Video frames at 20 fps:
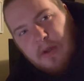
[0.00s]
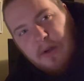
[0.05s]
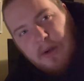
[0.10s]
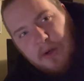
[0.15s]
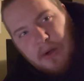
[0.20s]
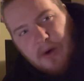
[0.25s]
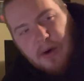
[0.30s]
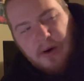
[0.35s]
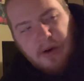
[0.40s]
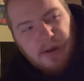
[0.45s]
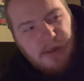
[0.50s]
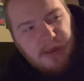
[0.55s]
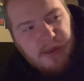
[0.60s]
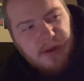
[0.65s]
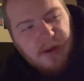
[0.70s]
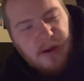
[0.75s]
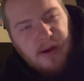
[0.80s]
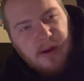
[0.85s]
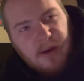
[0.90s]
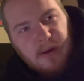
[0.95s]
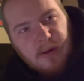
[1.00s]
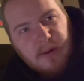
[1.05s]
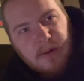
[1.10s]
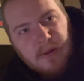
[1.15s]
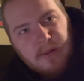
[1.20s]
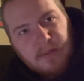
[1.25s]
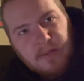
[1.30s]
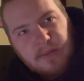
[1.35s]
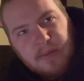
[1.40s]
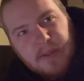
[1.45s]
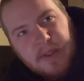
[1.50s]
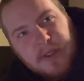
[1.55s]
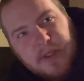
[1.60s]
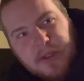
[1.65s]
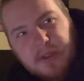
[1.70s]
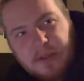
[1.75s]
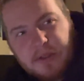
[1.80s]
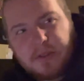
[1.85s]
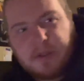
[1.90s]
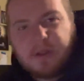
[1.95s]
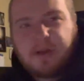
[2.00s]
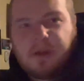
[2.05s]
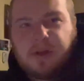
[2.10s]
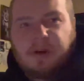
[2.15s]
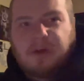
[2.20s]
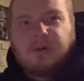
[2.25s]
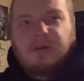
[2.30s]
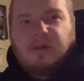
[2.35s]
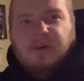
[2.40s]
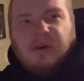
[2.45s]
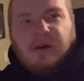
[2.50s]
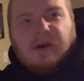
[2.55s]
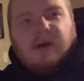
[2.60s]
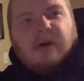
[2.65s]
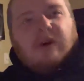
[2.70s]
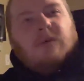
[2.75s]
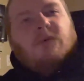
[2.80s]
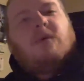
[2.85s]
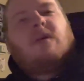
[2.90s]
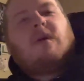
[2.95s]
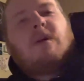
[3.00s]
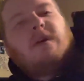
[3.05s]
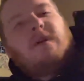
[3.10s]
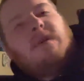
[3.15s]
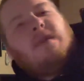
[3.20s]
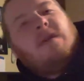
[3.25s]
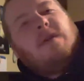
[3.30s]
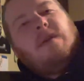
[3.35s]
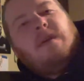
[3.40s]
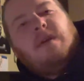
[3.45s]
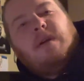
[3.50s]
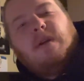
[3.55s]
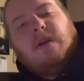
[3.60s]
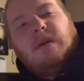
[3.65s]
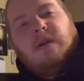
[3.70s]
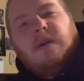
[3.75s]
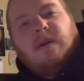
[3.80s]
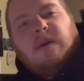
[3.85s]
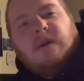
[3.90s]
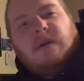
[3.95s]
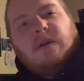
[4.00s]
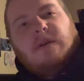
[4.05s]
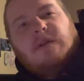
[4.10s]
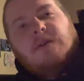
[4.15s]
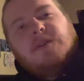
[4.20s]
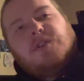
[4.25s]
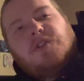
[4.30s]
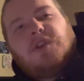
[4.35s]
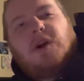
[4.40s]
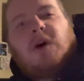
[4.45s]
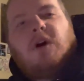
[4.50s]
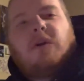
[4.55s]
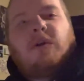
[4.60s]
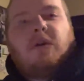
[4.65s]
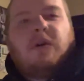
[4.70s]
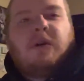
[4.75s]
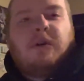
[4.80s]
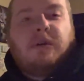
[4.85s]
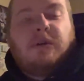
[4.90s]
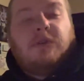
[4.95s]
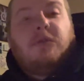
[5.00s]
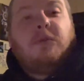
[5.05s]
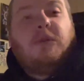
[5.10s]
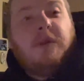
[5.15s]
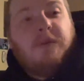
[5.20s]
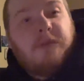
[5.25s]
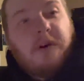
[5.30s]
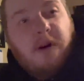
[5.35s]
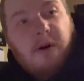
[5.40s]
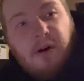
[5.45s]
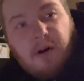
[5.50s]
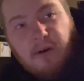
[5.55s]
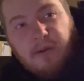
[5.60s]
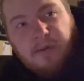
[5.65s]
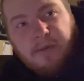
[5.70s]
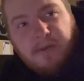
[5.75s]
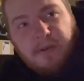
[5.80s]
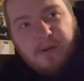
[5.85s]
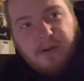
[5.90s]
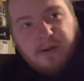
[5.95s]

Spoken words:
current thing. It's just, wanting the genre to evolve.